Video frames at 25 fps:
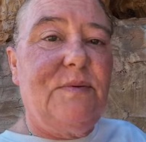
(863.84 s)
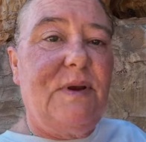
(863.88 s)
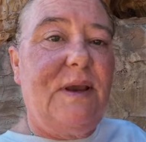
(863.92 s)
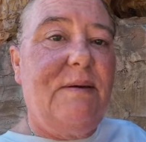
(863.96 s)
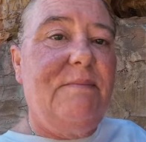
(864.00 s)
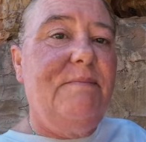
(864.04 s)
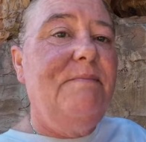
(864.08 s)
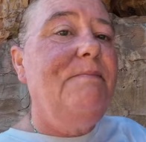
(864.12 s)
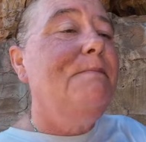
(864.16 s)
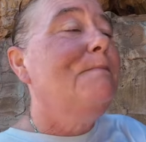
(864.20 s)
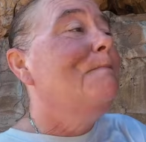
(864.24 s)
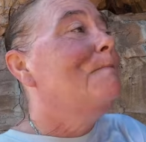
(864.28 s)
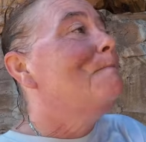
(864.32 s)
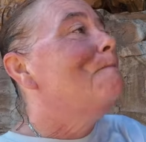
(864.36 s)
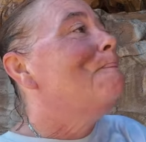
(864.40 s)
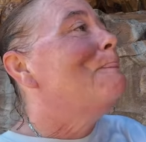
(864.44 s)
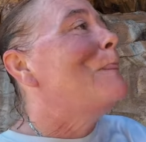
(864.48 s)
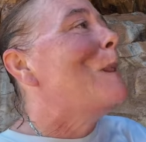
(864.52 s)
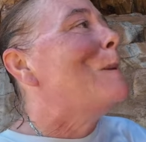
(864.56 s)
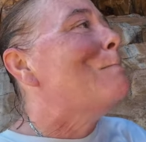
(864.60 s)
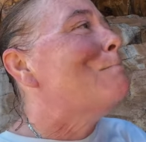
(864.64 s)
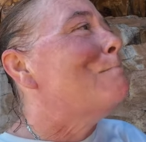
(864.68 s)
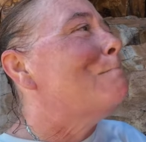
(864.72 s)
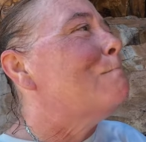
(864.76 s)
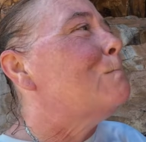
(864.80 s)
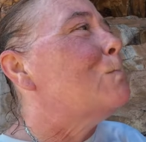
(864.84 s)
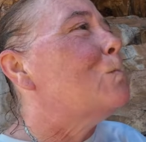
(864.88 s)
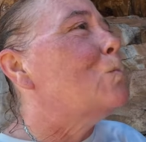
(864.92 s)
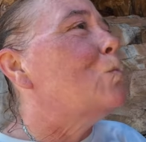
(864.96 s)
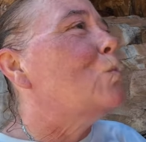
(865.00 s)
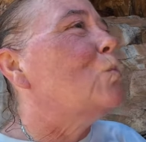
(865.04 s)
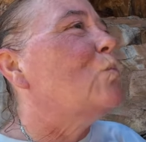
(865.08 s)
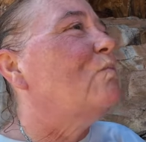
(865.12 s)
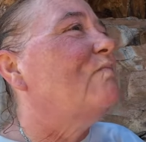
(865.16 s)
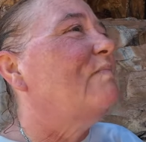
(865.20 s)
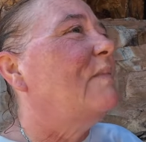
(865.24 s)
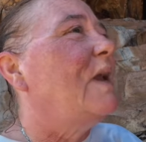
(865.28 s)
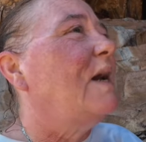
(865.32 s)
swim
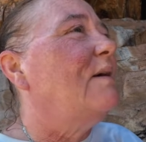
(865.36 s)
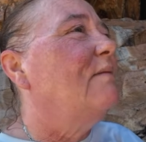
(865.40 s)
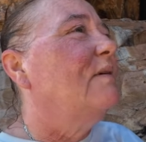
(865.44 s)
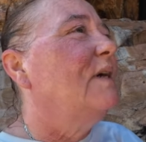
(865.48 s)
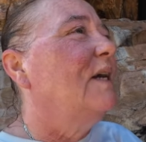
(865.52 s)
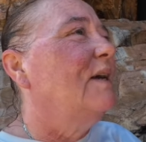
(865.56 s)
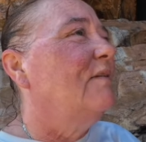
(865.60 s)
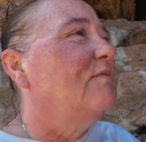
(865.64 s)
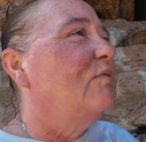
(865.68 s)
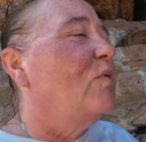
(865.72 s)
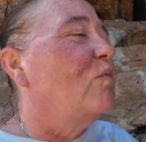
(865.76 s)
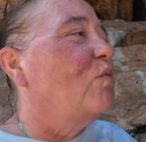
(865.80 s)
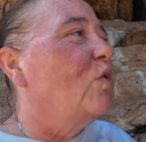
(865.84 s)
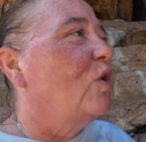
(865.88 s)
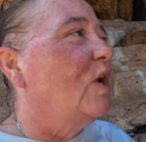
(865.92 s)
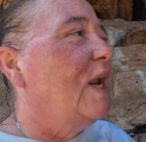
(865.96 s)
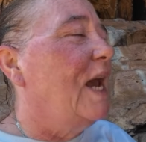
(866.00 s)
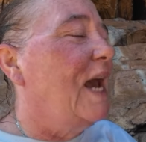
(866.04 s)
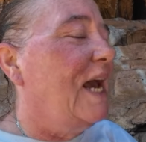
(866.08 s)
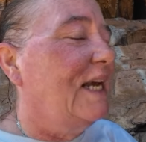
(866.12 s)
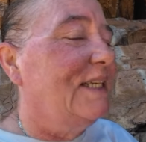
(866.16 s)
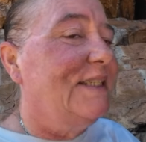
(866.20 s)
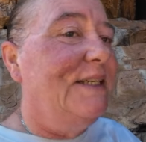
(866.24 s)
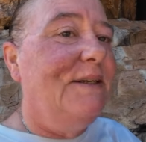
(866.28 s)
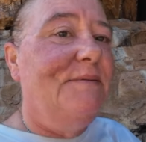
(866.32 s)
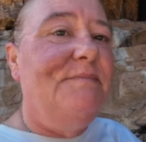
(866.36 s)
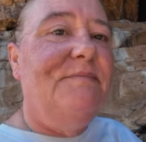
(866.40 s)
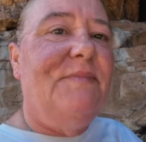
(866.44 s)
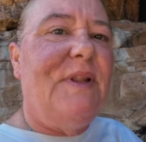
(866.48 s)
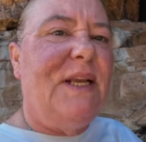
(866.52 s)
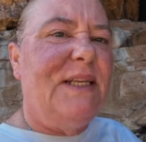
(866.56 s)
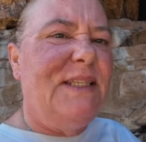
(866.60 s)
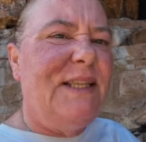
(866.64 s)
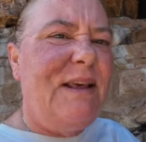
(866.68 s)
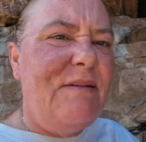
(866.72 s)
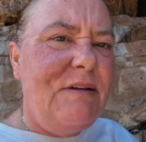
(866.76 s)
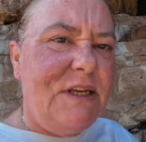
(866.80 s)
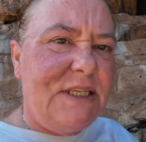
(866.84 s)
with one hand.
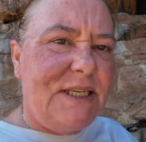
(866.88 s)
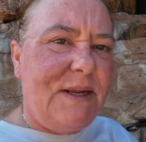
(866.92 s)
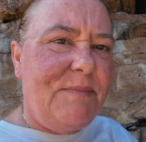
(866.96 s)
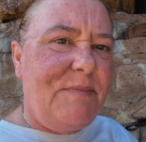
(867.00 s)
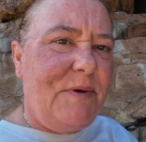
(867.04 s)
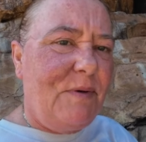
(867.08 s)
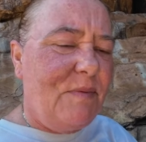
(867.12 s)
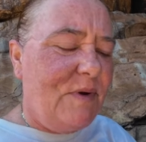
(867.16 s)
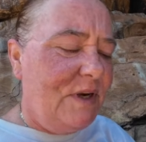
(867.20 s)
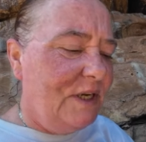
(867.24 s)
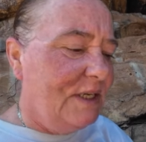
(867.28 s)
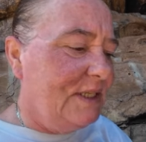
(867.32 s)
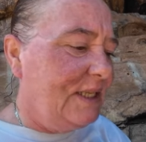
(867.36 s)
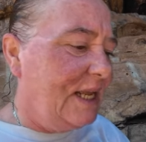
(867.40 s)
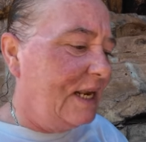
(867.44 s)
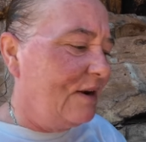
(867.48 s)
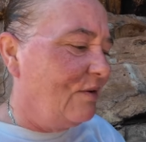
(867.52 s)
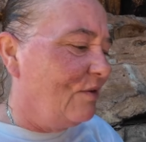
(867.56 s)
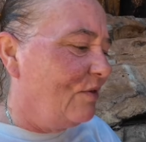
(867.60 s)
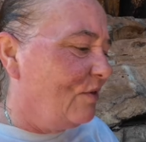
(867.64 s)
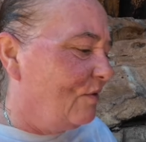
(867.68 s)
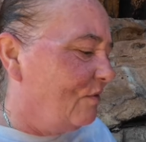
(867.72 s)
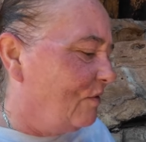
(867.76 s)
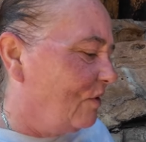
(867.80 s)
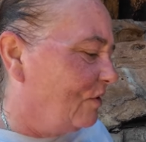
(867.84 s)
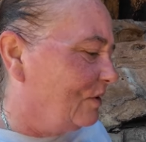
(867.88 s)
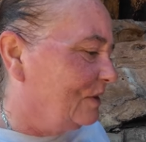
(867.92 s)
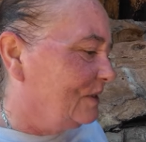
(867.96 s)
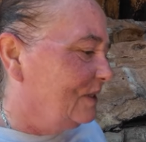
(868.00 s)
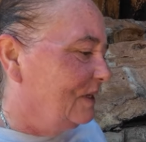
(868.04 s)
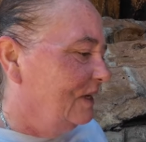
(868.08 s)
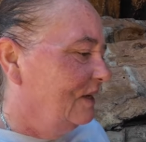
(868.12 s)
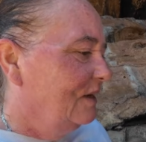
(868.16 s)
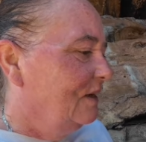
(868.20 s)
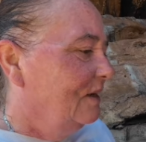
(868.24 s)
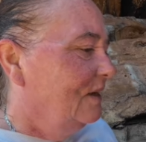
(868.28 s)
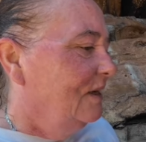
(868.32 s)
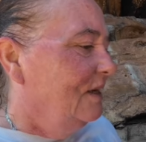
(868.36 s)
It's very slippy when you stand on the rock.
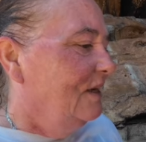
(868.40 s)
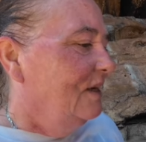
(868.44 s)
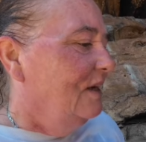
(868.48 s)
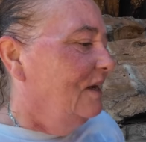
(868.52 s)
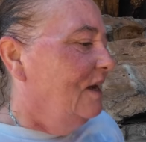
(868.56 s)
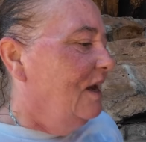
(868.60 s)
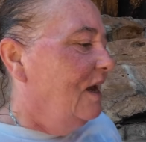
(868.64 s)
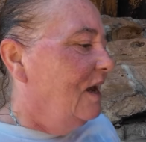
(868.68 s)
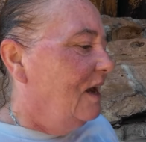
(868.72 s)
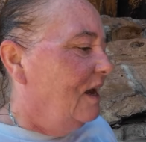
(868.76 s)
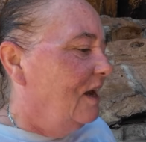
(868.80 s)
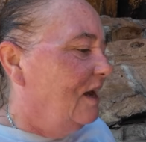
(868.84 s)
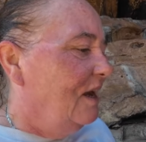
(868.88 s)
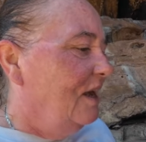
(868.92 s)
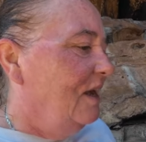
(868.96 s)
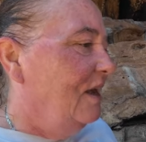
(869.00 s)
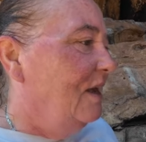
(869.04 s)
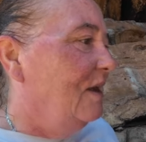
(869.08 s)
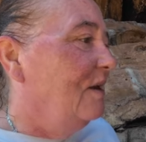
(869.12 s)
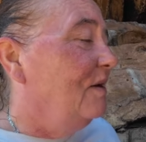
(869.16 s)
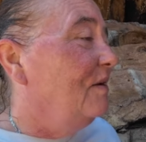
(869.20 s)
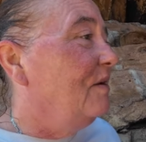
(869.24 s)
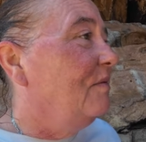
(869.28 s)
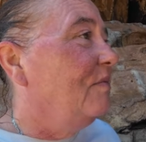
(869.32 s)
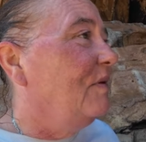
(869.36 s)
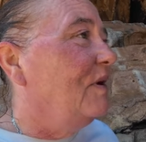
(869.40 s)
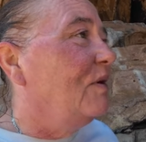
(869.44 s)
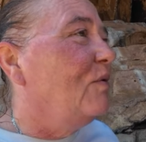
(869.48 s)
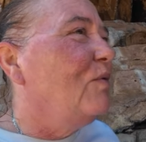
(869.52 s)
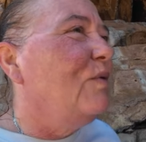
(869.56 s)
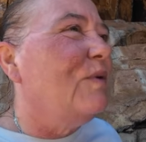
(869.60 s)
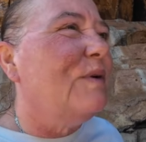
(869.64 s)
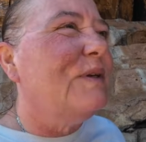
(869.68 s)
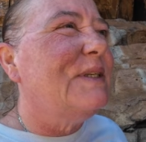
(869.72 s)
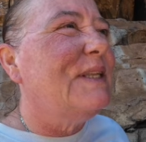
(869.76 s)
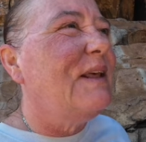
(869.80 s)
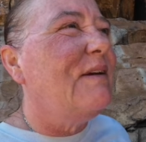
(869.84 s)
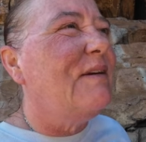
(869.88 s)
Uh, but
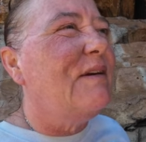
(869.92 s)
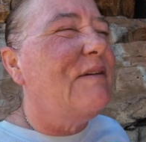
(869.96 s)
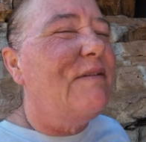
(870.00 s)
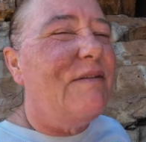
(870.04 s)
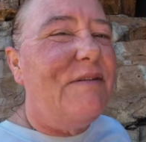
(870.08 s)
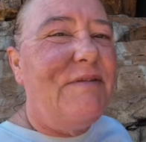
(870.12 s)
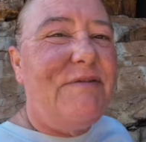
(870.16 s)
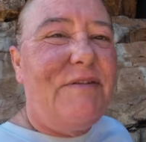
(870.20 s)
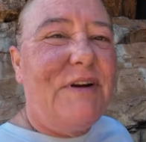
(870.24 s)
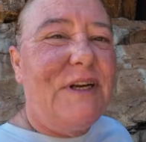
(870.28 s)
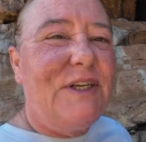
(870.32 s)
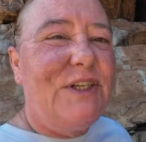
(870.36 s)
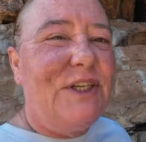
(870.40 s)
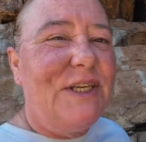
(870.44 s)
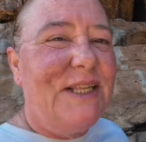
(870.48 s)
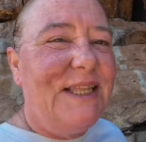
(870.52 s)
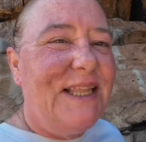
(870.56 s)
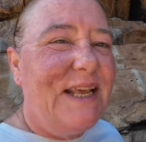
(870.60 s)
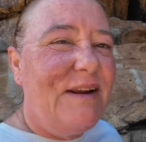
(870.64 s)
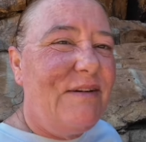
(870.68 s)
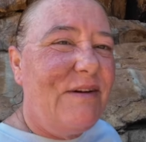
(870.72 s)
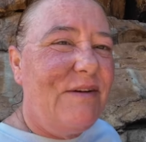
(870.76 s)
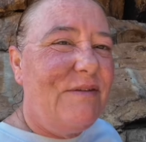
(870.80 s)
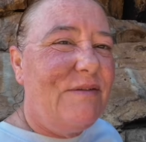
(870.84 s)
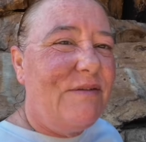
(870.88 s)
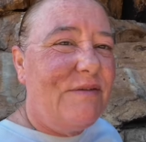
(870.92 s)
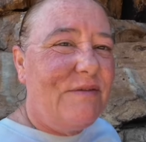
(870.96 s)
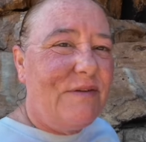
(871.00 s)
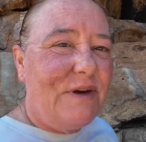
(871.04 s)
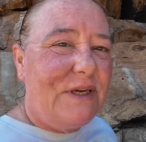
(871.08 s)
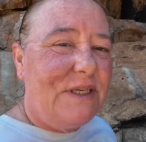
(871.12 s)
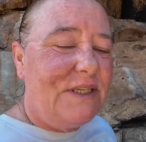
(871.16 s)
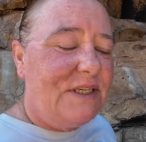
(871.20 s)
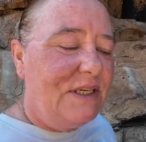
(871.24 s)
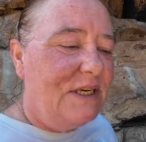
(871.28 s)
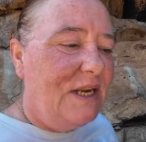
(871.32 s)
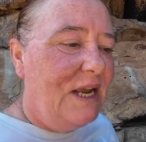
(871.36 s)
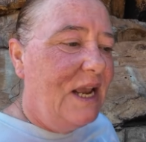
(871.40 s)
oh, it's very refreshing, very
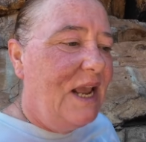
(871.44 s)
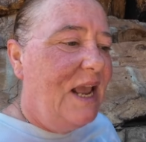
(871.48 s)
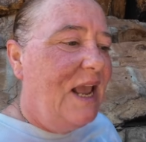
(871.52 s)
refreshing.